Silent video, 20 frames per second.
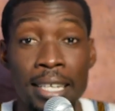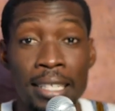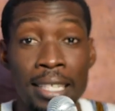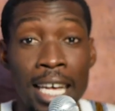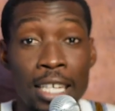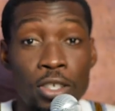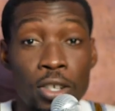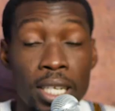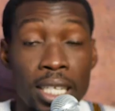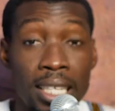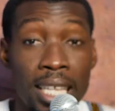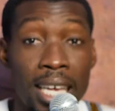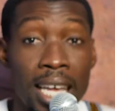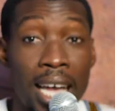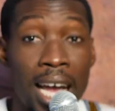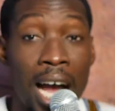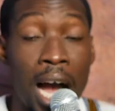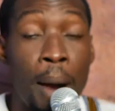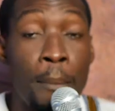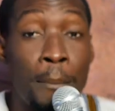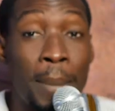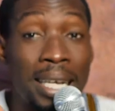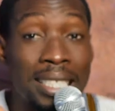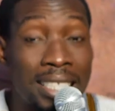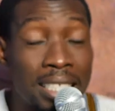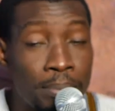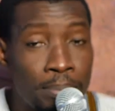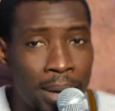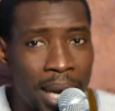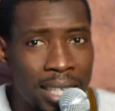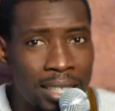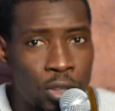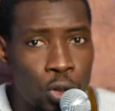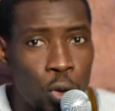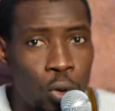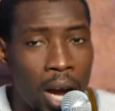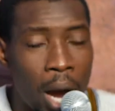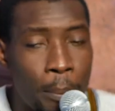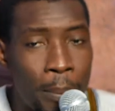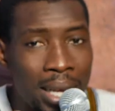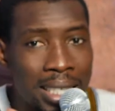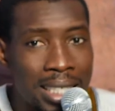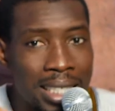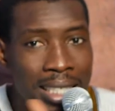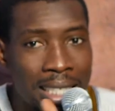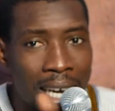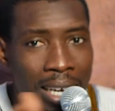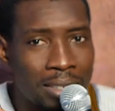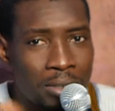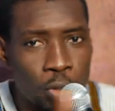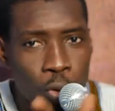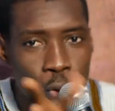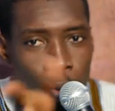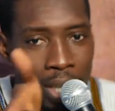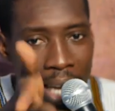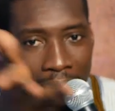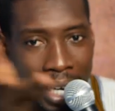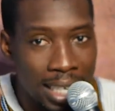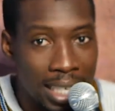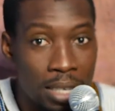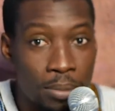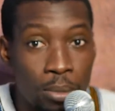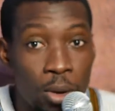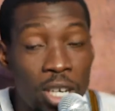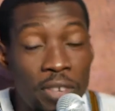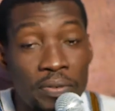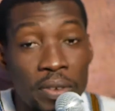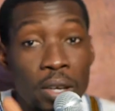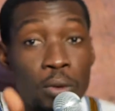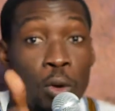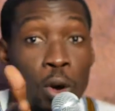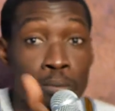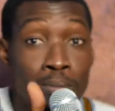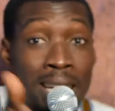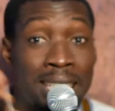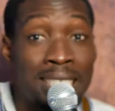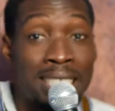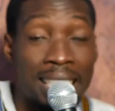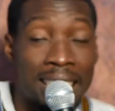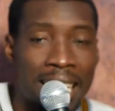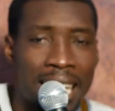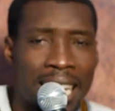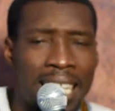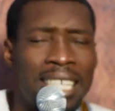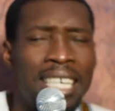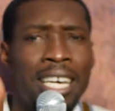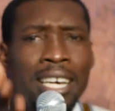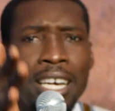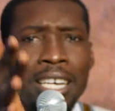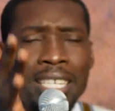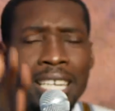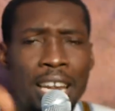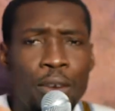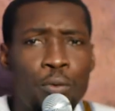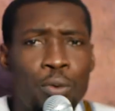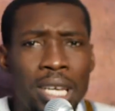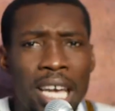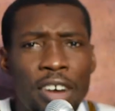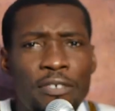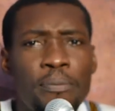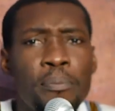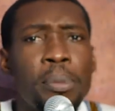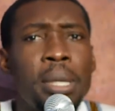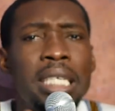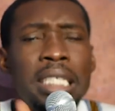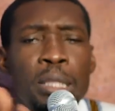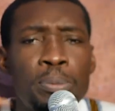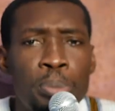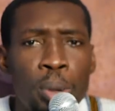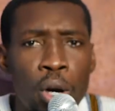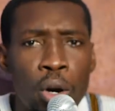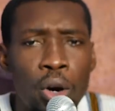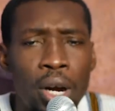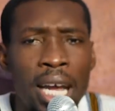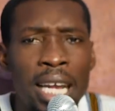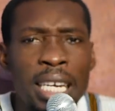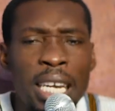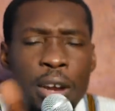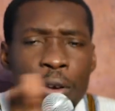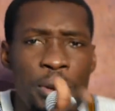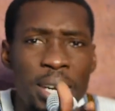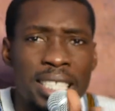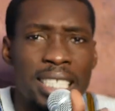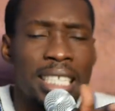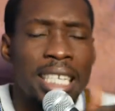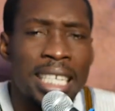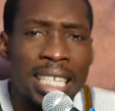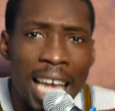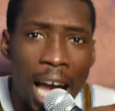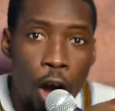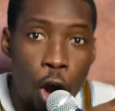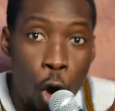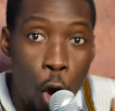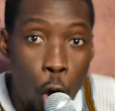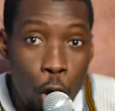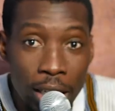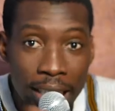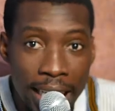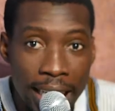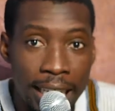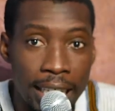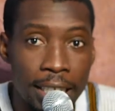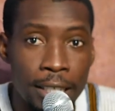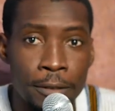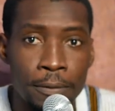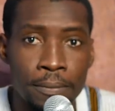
touch all the time. Amaziba Njo, Abazida Njo, that name, Monfi Ogbejeke. Then we have Miss Bell and the rest. They are all there.